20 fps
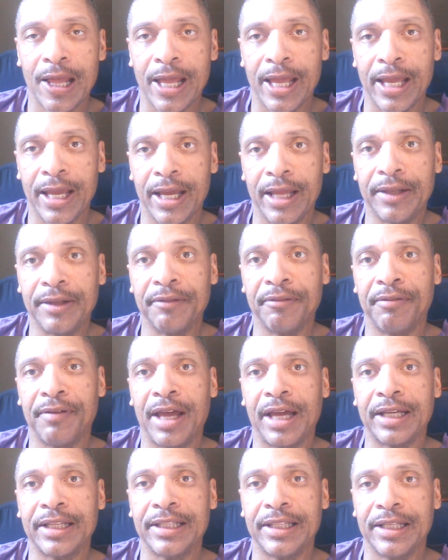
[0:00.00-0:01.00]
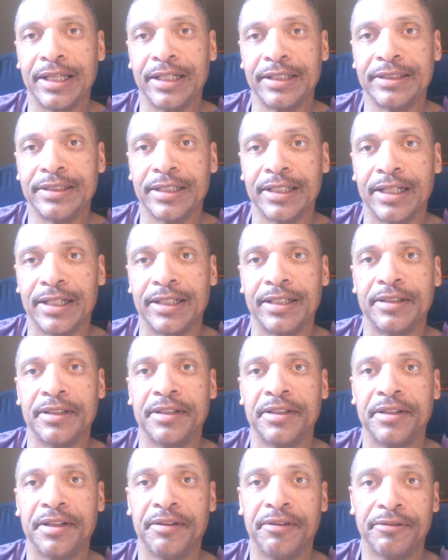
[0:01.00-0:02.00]
and the fact that
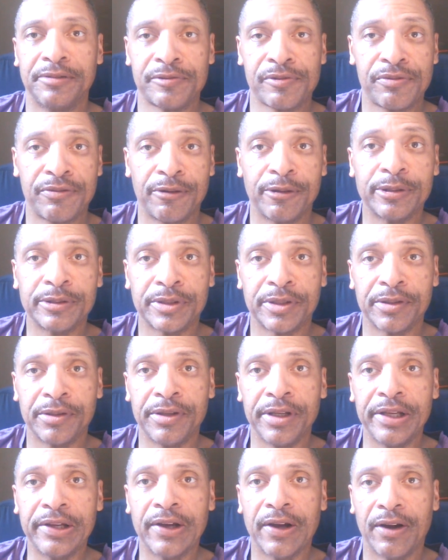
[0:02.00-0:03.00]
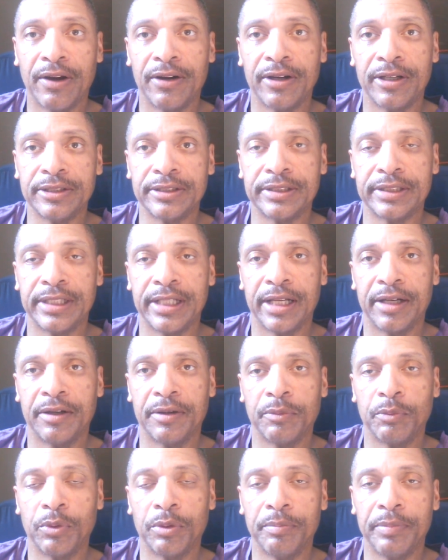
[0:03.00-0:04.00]
those first 30 cars
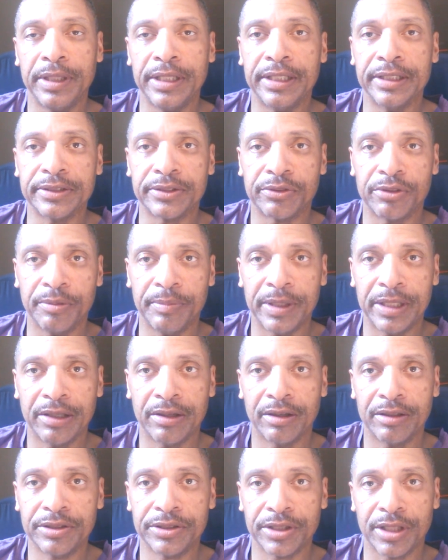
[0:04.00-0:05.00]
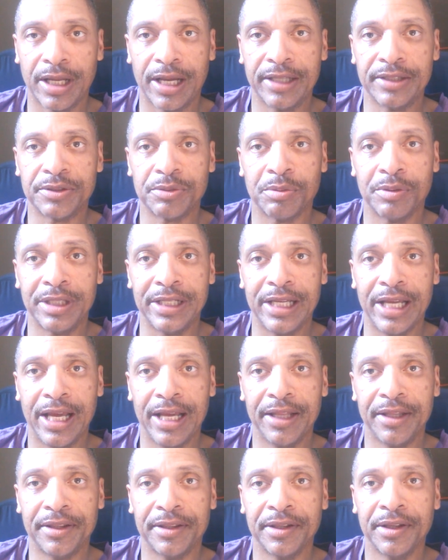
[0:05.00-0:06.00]
that will be distributed on July
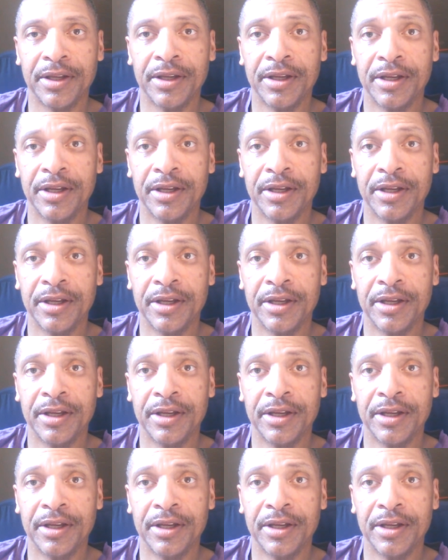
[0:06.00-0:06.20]
28th